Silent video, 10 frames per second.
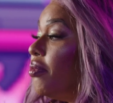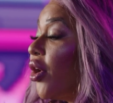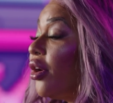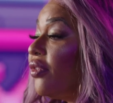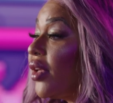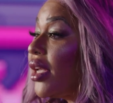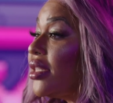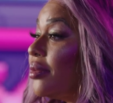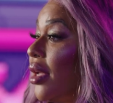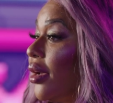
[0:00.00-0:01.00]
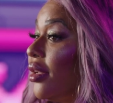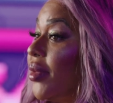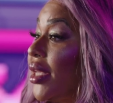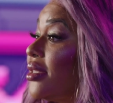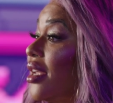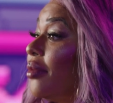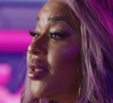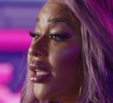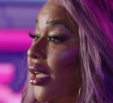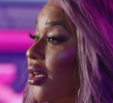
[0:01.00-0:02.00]
perfect, I'm not gonna be
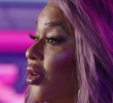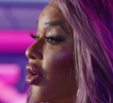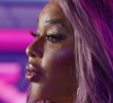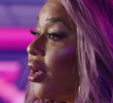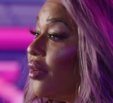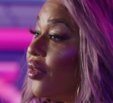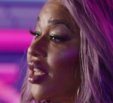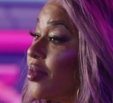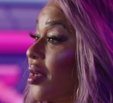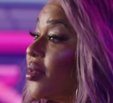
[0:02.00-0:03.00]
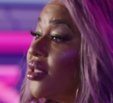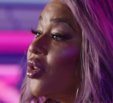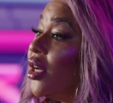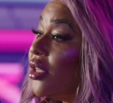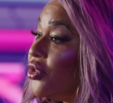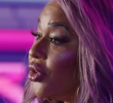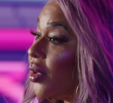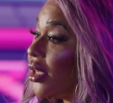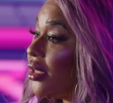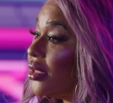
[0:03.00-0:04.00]
accepted or whatever it is, but I'm still gonna do
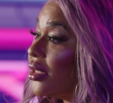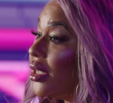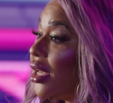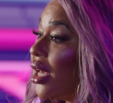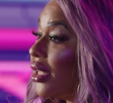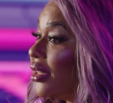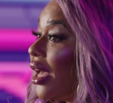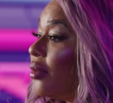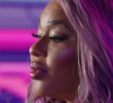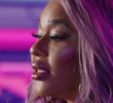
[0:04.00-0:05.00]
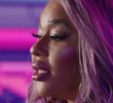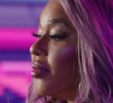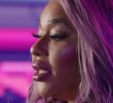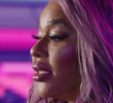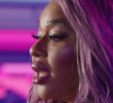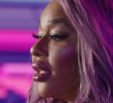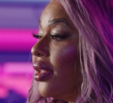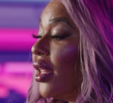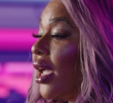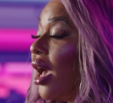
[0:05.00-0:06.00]
it. And like that was the mentality
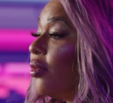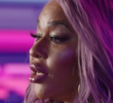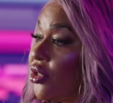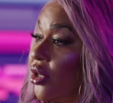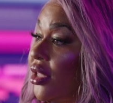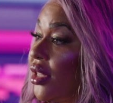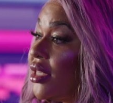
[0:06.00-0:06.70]
that I had when I started